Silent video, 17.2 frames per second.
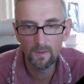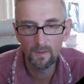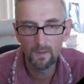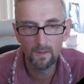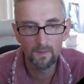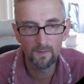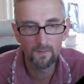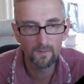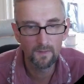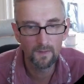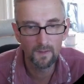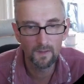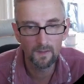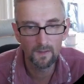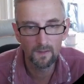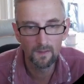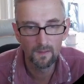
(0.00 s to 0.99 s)
last
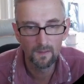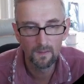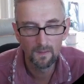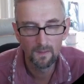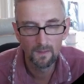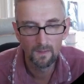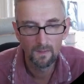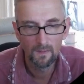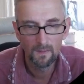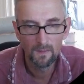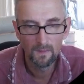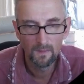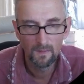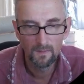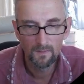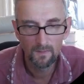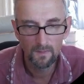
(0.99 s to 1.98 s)
thing.
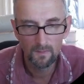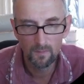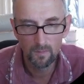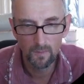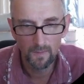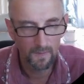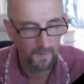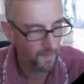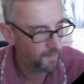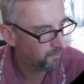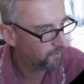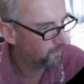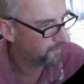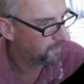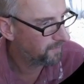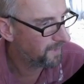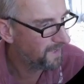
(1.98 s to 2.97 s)
So this wouldn't happen
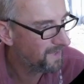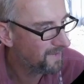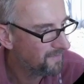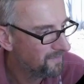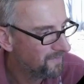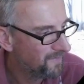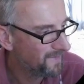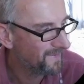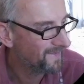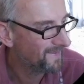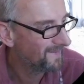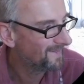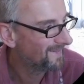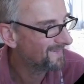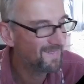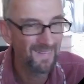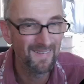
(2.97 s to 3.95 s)
with
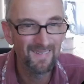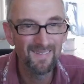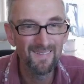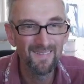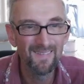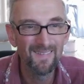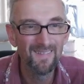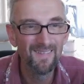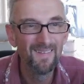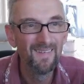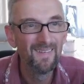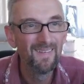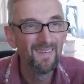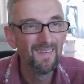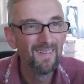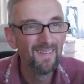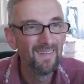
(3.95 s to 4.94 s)
BL32.
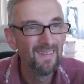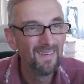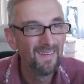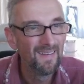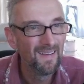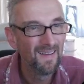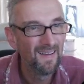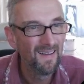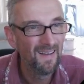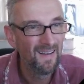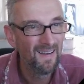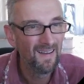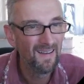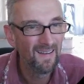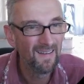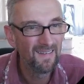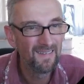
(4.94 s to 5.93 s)

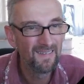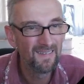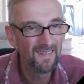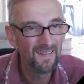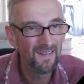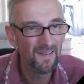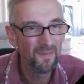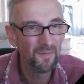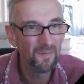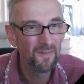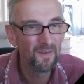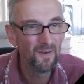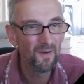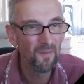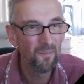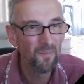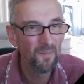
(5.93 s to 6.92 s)
So we've
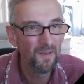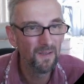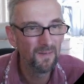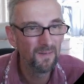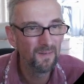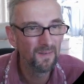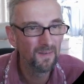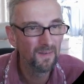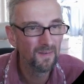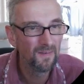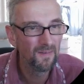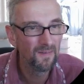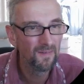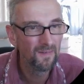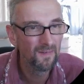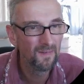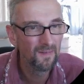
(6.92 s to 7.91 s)
got
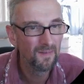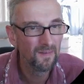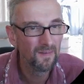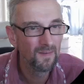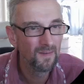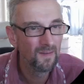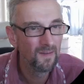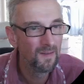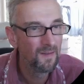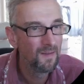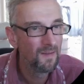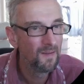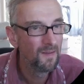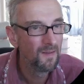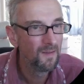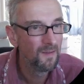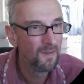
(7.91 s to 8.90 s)
motors
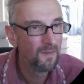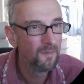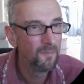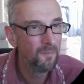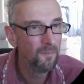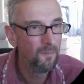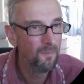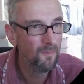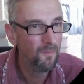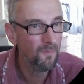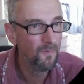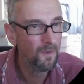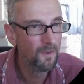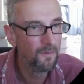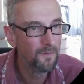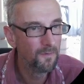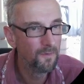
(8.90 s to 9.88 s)

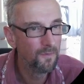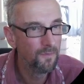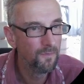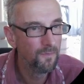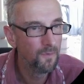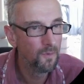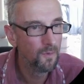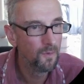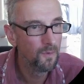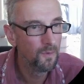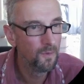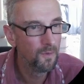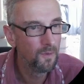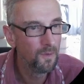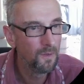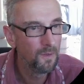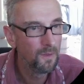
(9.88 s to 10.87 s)
1 to
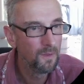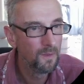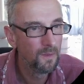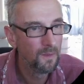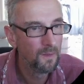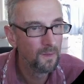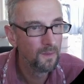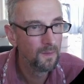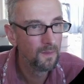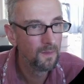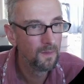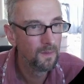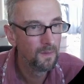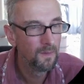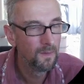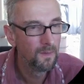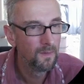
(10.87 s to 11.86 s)
4,
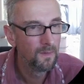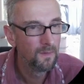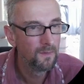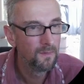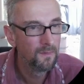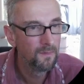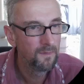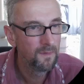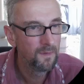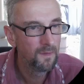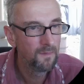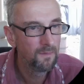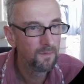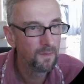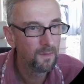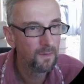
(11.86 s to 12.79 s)
servo